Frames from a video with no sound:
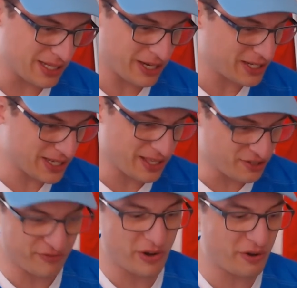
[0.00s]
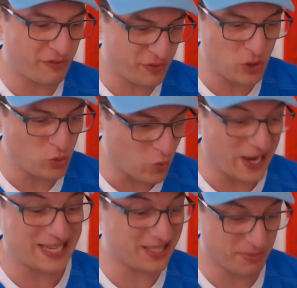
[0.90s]
you can see there's very few
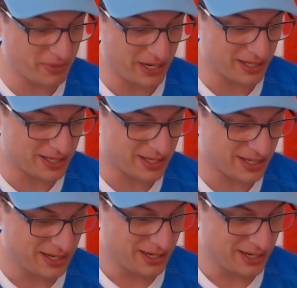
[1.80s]
wasted minutes